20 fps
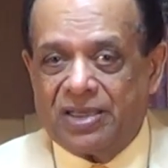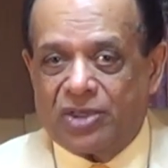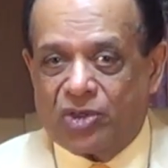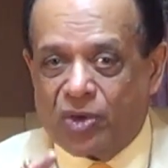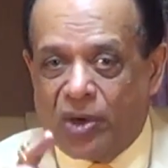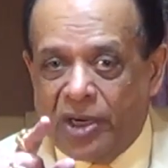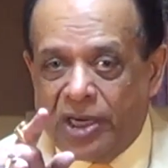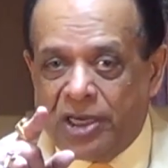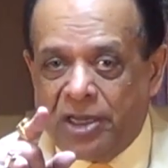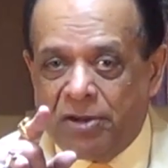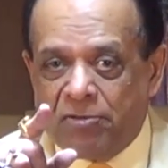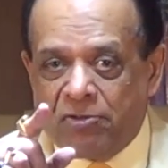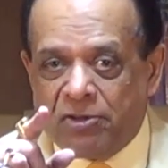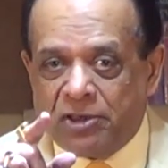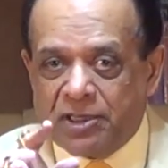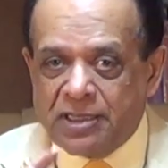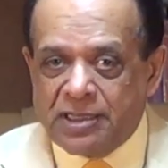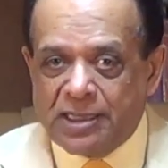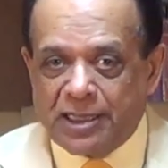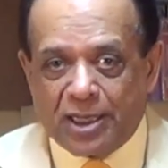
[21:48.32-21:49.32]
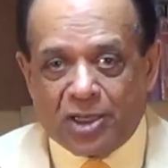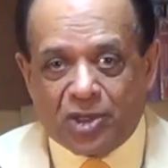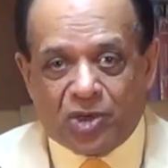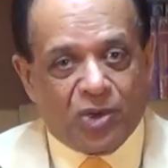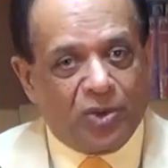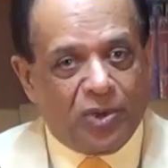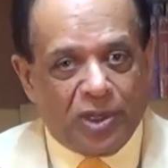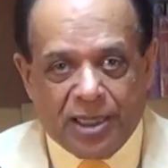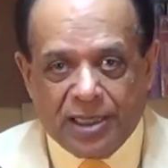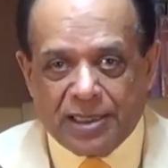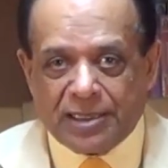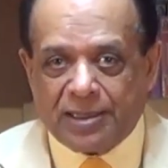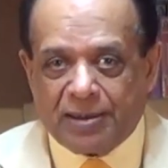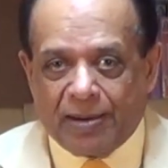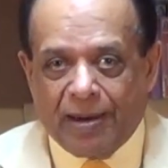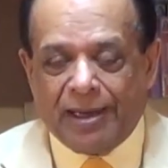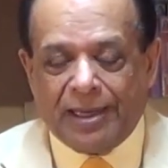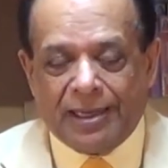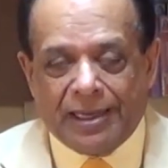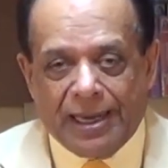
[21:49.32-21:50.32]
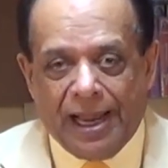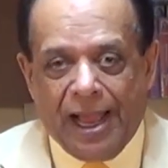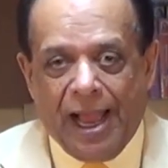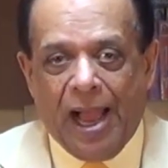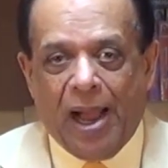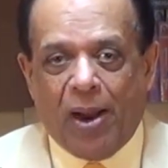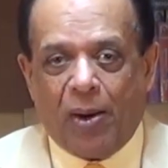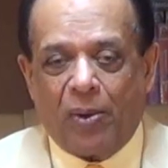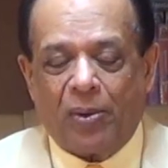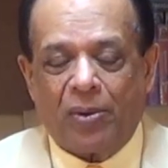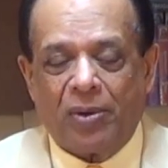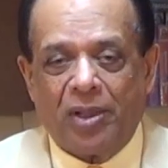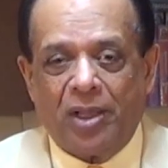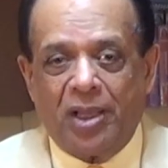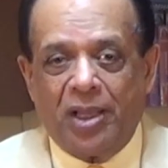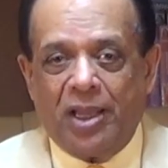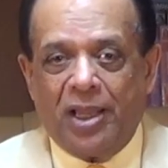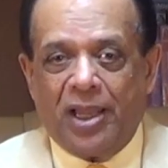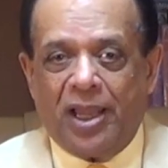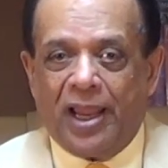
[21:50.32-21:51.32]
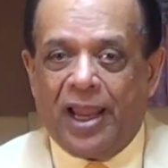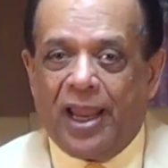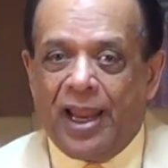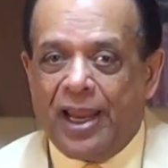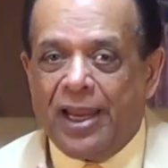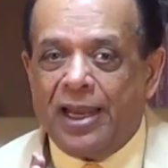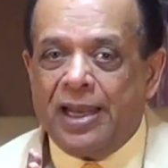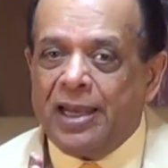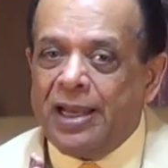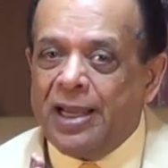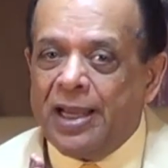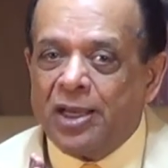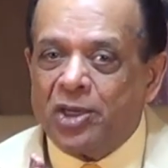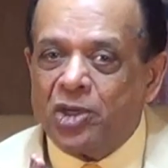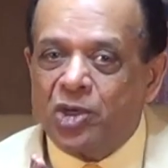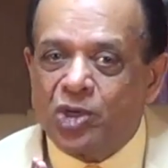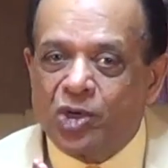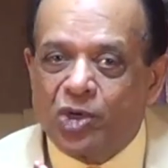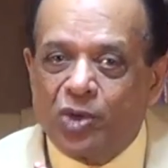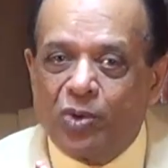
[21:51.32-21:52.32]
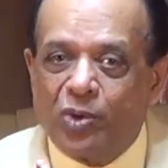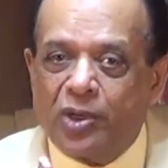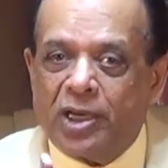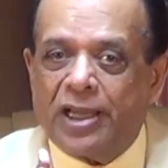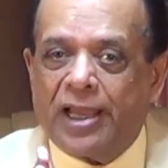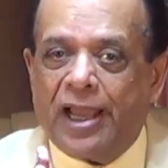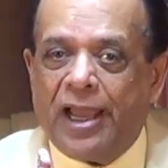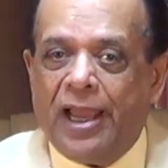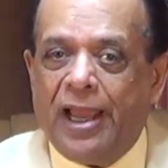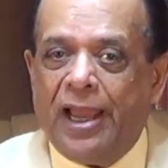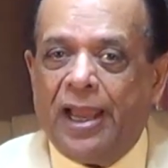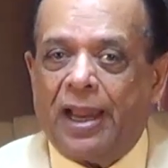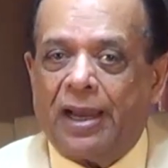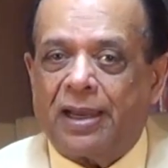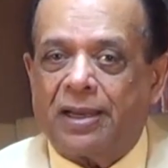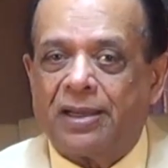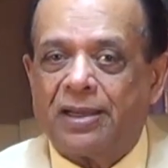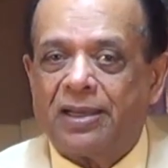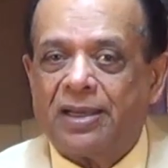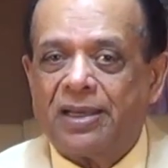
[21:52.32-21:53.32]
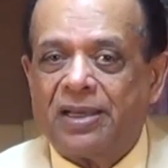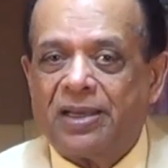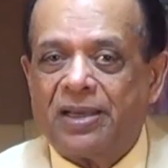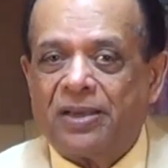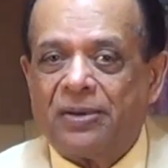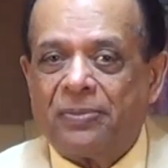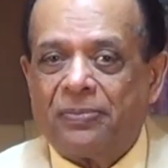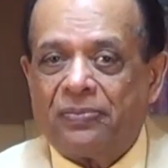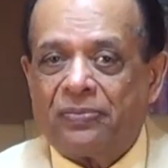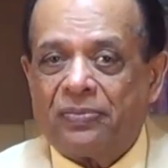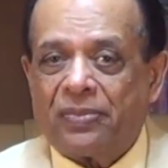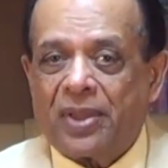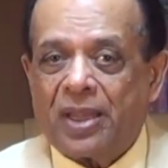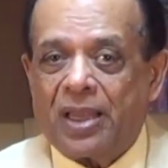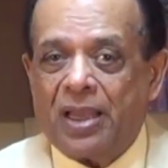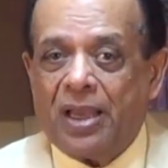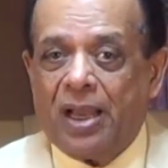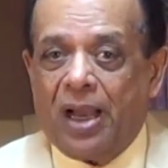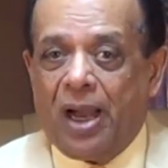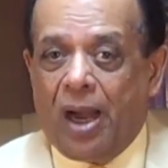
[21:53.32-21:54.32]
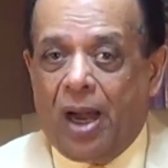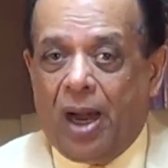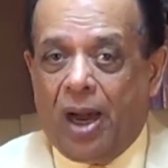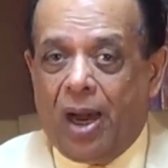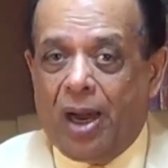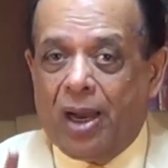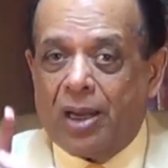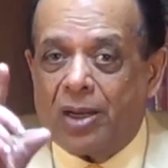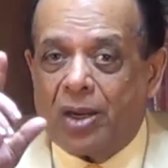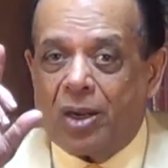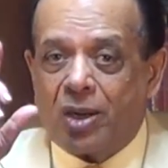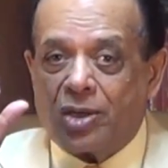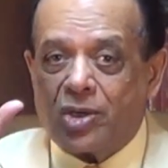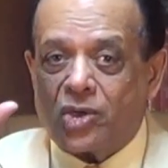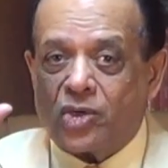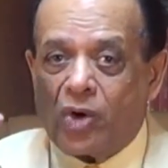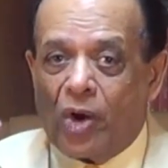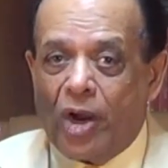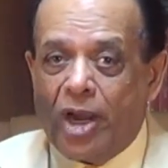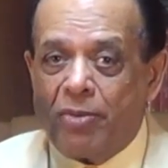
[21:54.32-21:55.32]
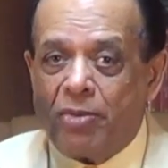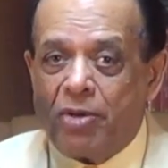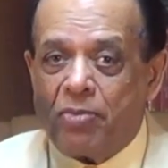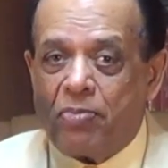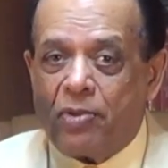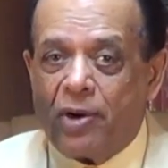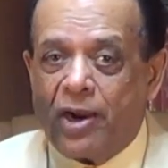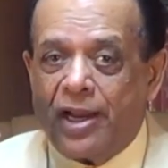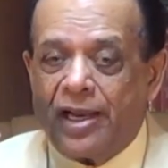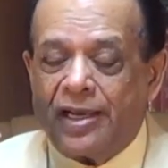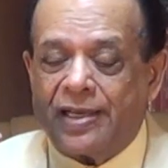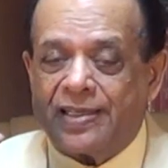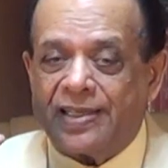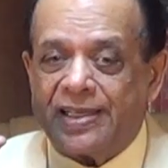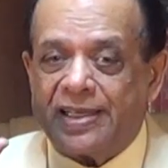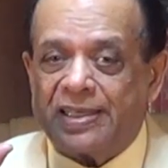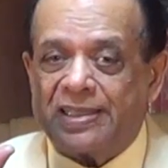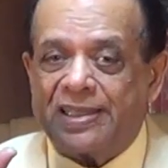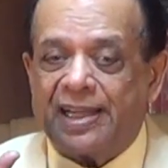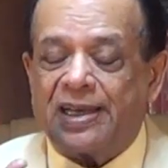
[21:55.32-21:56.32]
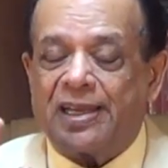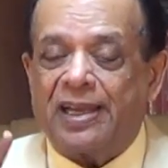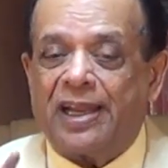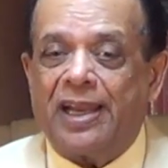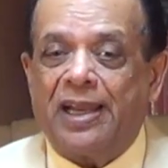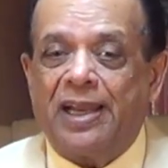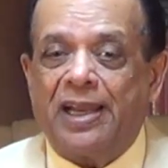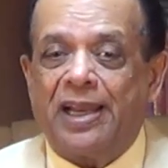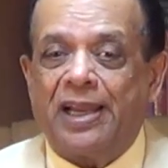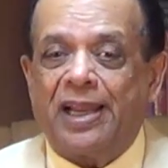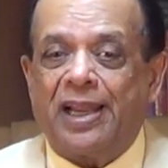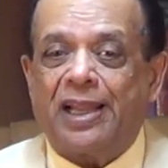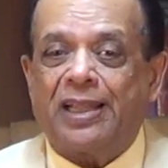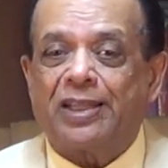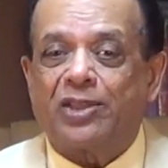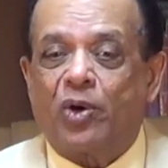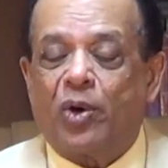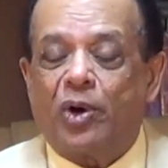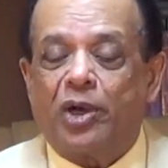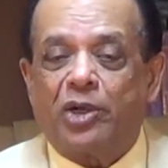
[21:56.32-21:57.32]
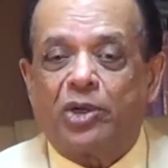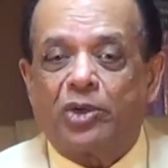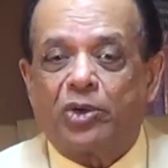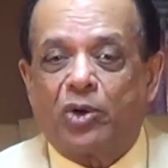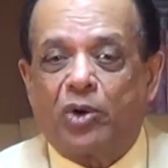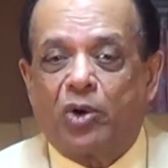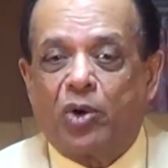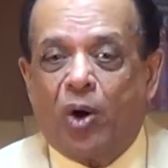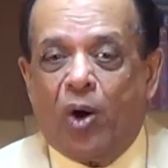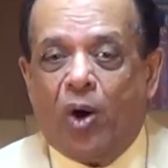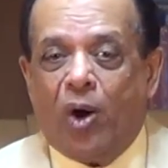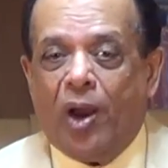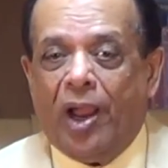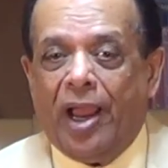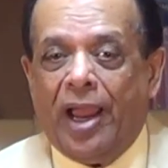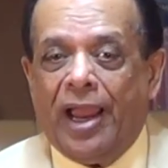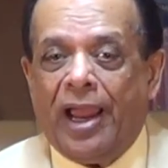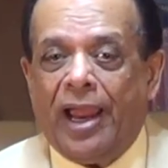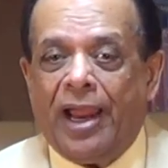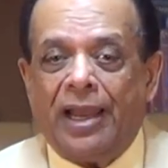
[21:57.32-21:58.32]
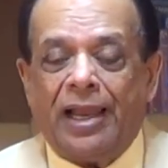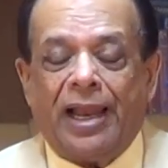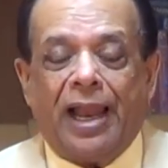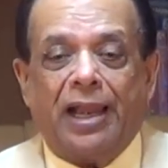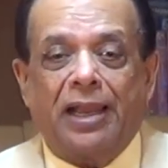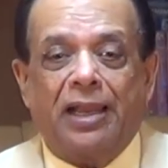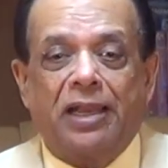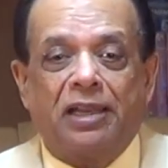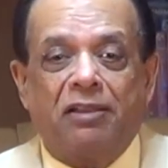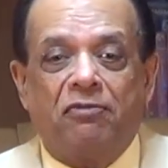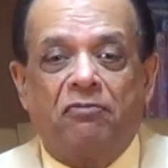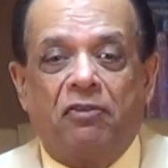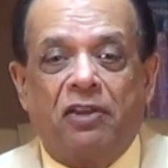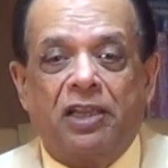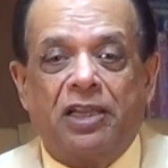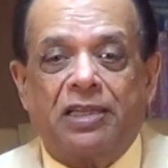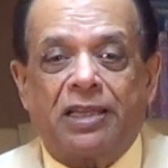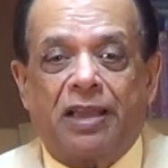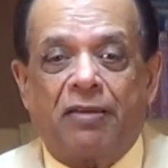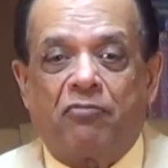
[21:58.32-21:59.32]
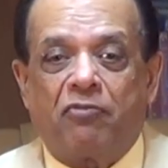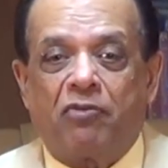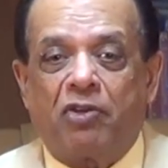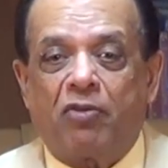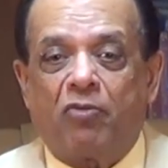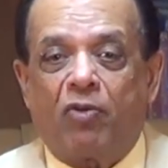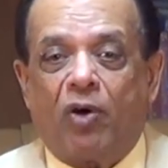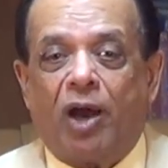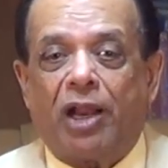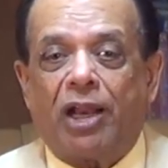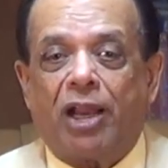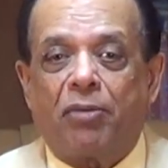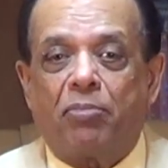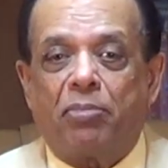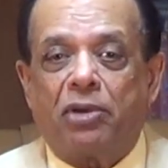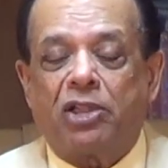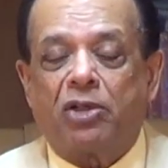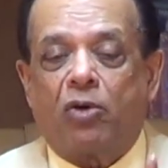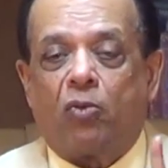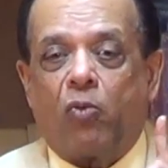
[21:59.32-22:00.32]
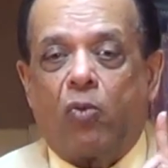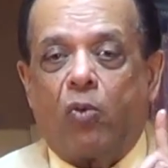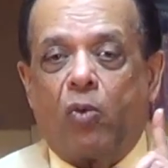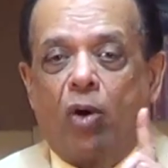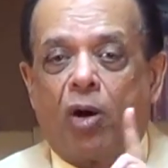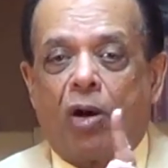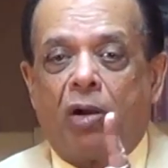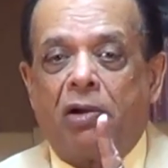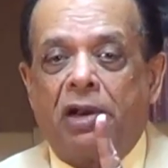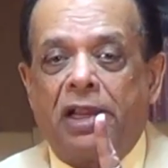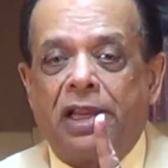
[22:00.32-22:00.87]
21st century is right now. India is shooting ahead. Arnold Toynbee predicted that India is going to go ahead and defeat everyone and be the world